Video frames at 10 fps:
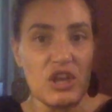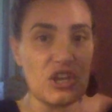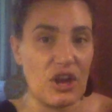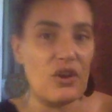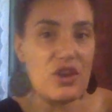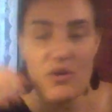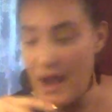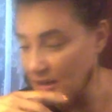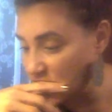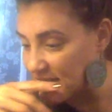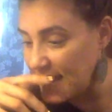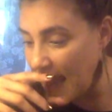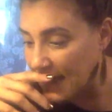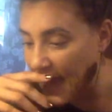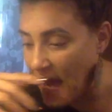You know, you actually
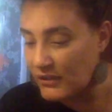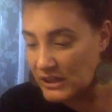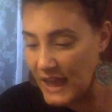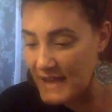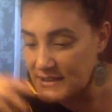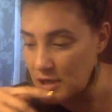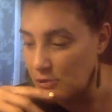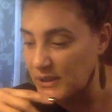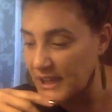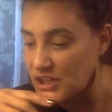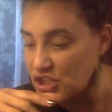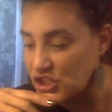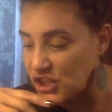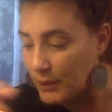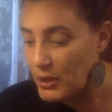can have a classier
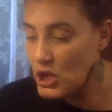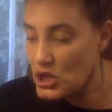relationship.